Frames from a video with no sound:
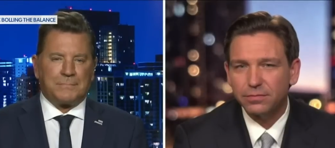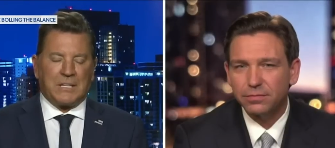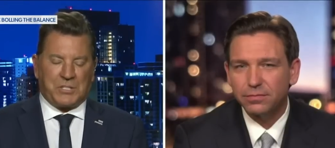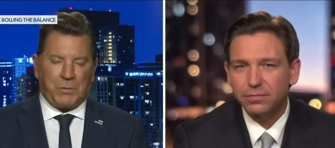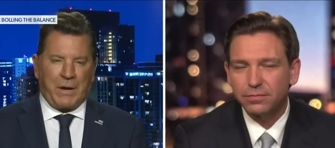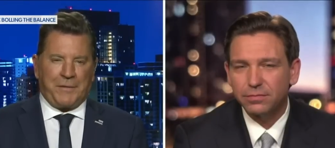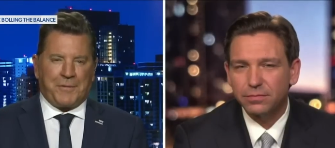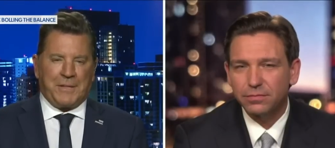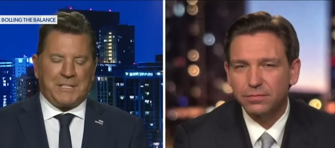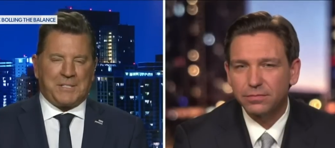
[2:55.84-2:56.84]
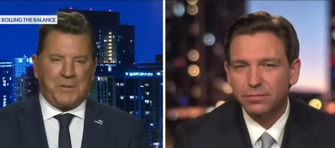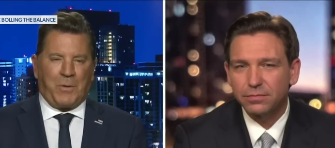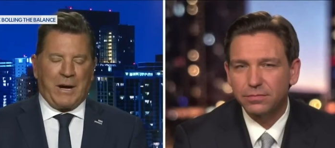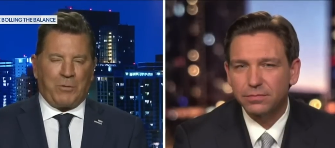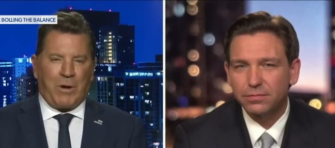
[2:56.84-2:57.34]
Speaker 1: Is she ready for this? The
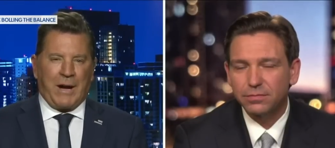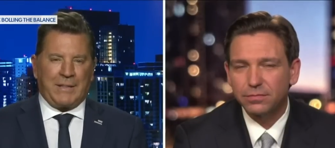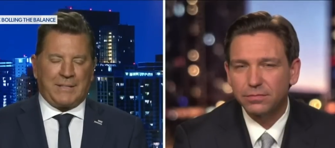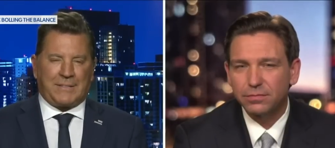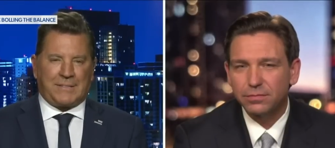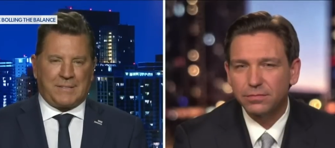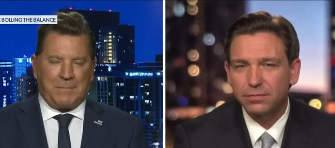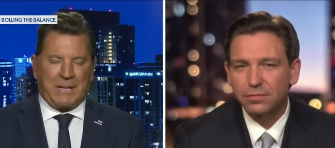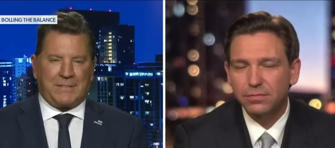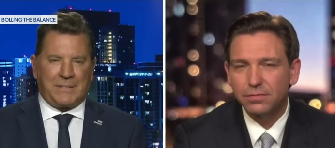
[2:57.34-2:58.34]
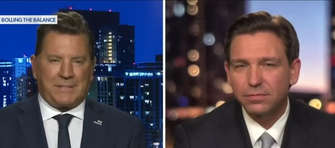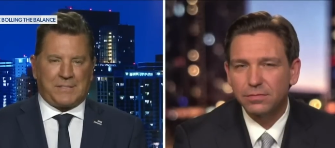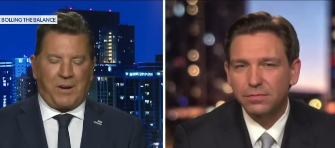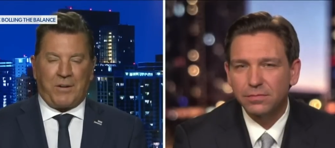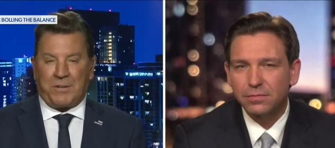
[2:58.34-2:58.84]
wild ride that's about to
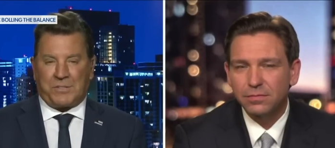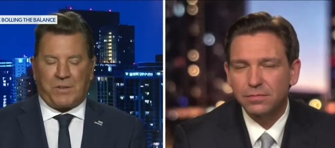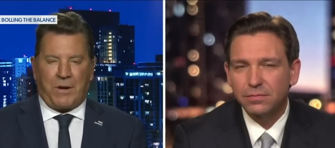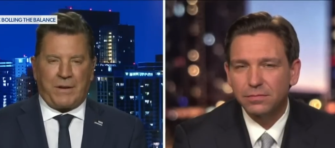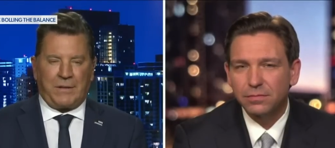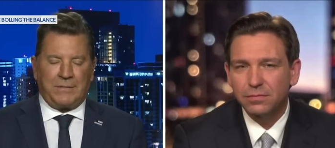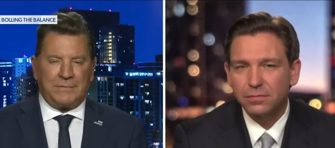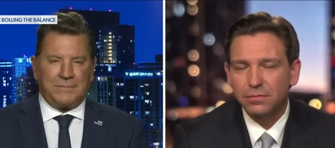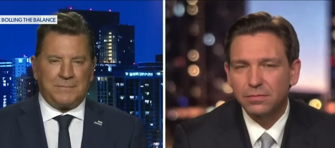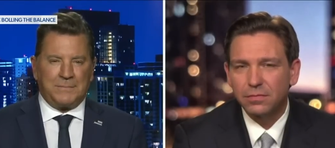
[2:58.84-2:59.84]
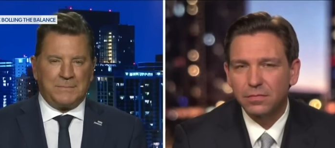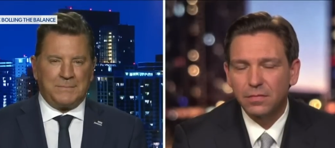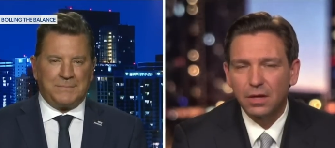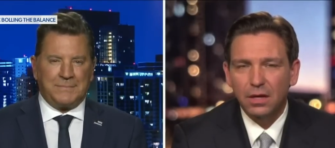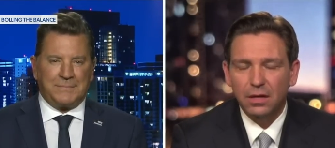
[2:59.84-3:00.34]
start or is starting?
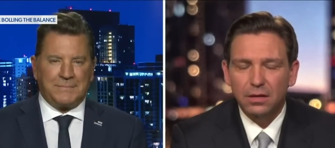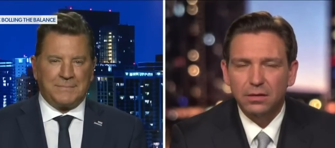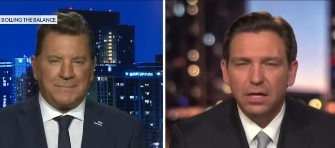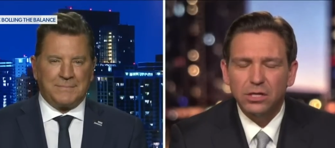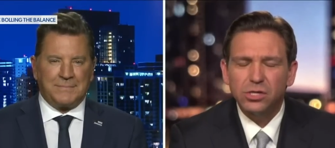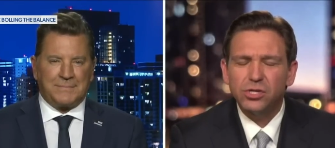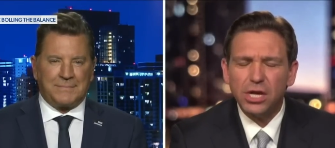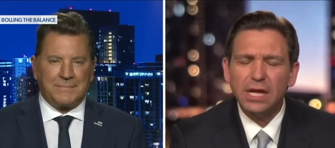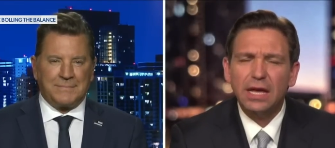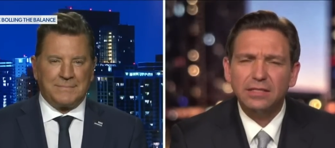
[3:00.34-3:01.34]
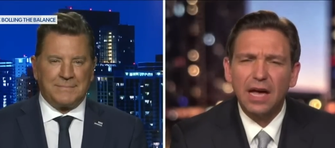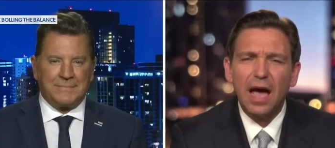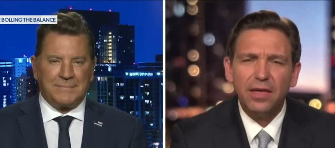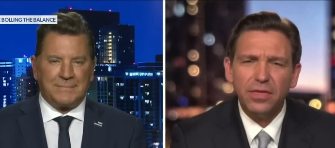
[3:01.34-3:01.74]
Speaker 2: She is. I